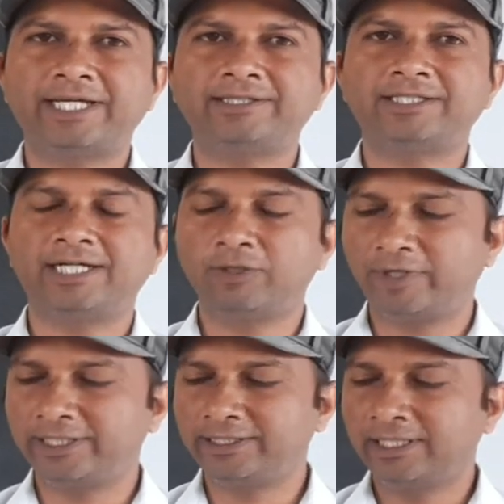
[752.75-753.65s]
And third
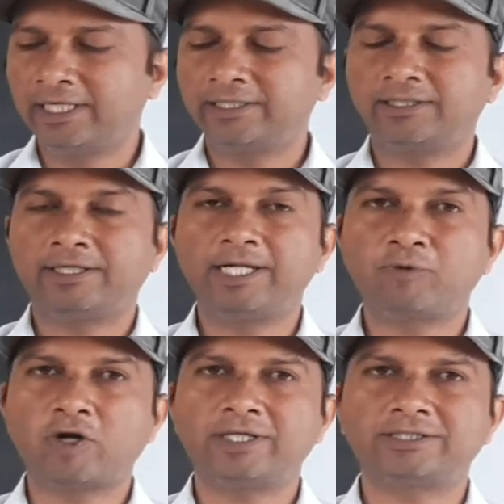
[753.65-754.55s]
one is
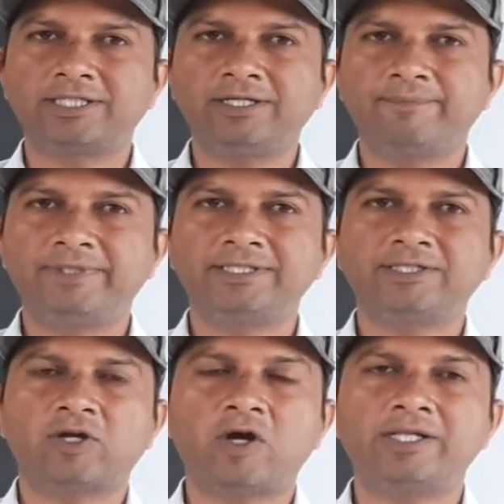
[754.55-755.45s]
reproduction,
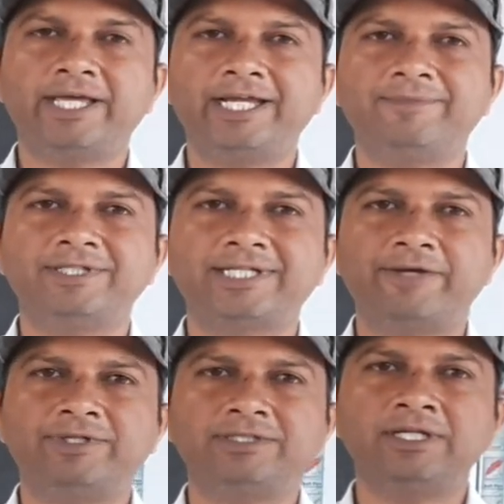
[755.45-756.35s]
means all the animals
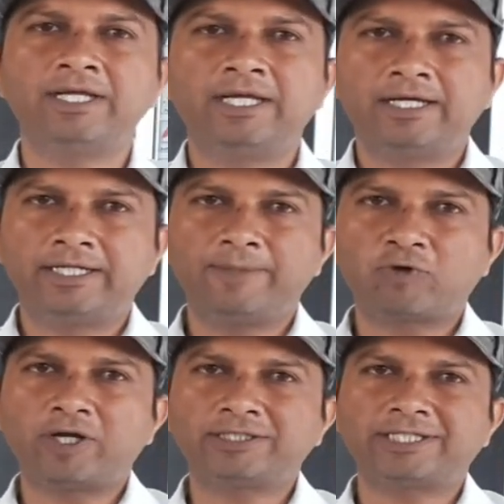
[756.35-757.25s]
having
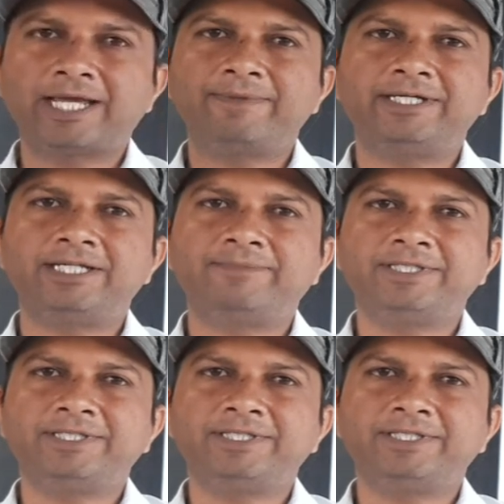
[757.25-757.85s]
reproduction ability,